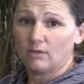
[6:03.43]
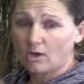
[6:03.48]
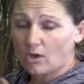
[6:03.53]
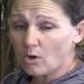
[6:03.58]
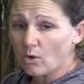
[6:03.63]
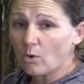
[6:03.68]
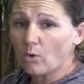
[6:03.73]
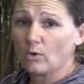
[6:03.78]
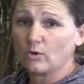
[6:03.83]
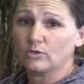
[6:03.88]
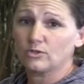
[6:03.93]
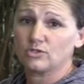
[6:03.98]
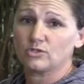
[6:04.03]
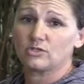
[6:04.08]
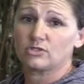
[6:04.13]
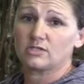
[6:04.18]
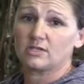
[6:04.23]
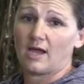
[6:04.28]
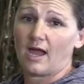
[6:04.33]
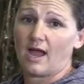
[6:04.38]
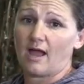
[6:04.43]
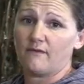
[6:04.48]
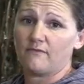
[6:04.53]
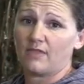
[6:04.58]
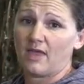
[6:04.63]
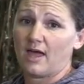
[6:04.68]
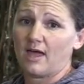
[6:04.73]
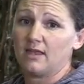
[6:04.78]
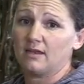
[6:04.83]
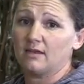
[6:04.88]
a horse to have
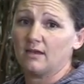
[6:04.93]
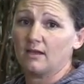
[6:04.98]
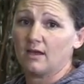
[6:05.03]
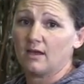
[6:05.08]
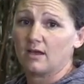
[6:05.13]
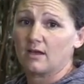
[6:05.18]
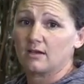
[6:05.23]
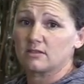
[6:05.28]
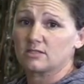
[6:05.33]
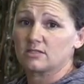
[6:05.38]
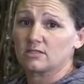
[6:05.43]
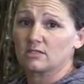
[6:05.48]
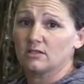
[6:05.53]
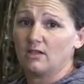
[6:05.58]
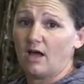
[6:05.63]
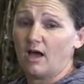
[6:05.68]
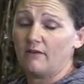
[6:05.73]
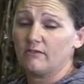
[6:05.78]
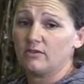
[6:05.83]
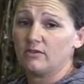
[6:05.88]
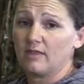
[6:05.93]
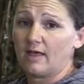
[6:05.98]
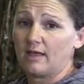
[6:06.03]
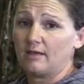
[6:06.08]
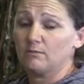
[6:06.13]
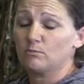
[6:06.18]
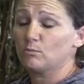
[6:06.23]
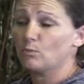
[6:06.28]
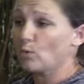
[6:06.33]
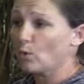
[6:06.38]
that uh, saliva,
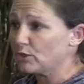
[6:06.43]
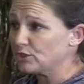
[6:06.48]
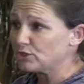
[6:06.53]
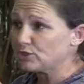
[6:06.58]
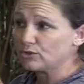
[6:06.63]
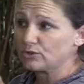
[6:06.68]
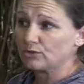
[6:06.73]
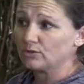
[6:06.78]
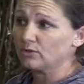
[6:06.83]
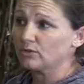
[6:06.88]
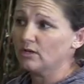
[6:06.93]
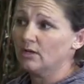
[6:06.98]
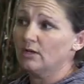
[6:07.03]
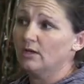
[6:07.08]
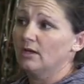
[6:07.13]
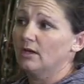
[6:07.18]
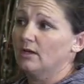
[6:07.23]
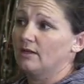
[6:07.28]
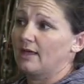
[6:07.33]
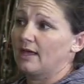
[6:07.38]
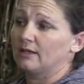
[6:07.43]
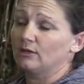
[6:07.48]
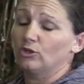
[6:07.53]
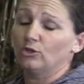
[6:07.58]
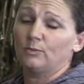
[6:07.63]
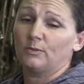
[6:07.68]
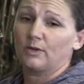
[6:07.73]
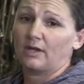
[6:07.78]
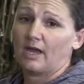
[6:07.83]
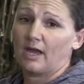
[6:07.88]
that moisture, that
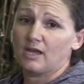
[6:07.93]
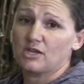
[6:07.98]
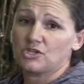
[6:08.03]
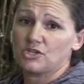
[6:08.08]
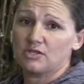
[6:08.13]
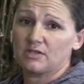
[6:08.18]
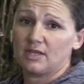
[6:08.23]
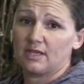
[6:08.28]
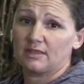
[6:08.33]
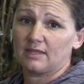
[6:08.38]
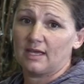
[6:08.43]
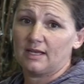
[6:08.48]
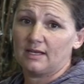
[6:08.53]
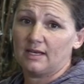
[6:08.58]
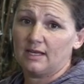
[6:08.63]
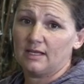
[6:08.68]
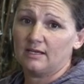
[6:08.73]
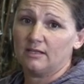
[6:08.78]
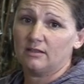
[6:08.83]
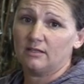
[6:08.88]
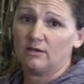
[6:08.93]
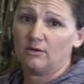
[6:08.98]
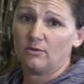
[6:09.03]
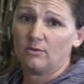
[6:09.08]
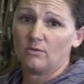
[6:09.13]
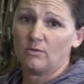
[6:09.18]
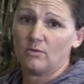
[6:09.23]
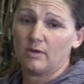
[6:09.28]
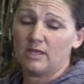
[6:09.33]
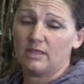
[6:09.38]
lubrication that they need in
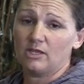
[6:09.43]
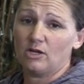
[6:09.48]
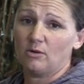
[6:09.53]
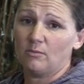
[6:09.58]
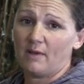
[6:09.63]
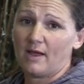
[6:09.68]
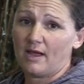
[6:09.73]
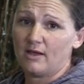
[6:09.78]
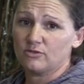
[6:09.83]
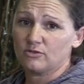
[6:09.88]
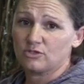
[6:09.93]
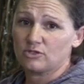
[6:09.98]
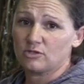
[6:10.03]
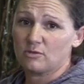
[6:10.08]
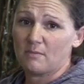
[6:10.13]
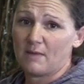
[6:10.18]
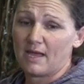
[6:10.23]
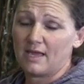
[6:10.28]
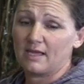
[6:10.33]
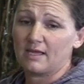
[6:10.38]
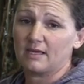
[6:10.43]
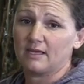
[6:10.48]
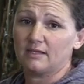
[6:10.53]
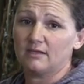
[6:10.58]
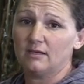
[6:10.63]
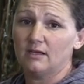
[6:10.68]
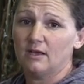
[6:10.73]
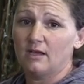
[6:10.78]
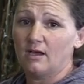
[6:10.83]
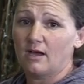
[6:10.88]
their, in their mouths to make
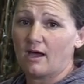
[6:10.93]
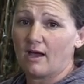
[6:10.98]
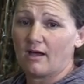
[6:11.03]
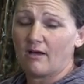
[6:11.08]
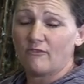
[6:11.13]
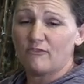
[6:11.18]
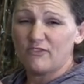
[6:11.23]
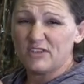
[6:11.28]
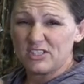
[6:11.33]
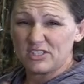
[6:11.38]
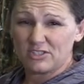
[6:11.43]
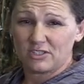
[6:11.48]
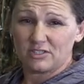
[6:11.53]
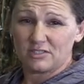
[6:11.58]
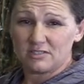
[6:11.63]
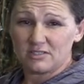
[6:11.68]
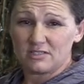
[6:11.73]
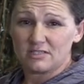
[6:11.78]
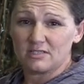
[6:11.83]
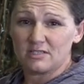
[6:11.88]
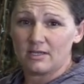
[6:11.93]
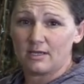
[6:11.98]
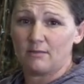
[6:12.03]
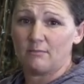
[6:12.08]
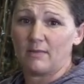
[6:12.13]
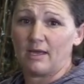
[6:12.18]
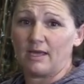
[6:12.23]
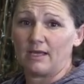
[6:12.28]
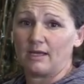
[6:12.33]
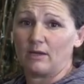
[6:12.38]
it uh, viscous
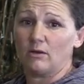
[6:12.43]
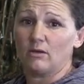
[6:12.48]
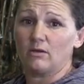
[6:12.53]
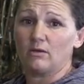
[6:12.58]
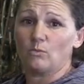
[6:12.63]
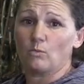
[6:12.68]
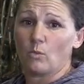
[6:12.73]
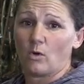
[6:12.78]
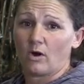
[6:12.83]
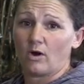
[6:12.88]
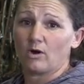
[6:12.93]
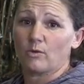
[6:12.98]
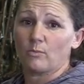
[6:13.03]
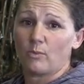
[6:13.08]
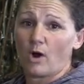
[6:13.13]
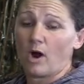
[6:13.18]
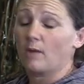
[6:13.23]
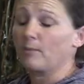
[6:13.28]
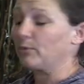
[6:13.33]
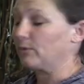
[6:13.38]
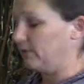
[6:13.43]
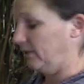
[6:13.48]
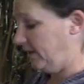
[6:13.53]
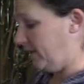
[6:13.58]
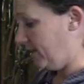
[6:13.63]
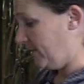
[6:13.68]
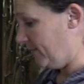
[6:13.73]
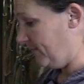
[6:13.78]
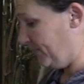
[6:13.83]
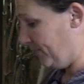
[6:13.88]
and make it work
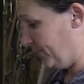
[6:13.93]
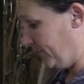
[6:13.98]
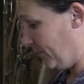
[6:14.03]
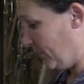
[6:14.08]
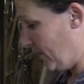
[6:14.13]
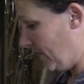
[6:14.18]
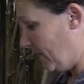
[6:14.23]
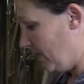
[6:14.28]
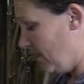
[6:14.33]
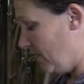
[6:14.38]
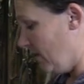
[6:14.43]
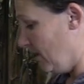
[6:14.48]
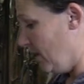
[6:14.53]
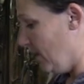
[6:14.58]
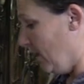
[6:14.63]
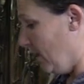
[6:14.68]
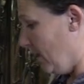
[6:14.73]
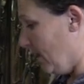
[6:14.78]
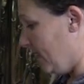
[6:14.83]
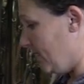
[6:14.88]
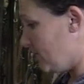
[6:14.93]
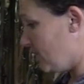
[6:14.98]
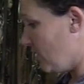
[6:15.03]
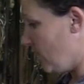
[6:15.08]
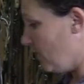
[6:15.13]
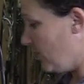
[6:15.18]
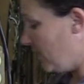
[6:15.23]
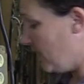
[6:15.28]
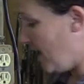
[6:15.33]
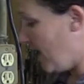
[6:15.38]
properly. And
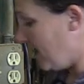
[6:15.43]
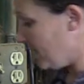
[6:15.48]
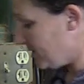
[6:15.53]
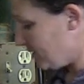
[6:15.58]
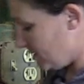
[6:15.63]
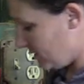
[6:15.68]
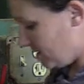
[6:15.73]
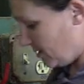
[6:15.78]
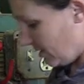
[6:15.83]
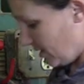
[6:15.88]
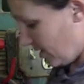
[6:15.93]
so the next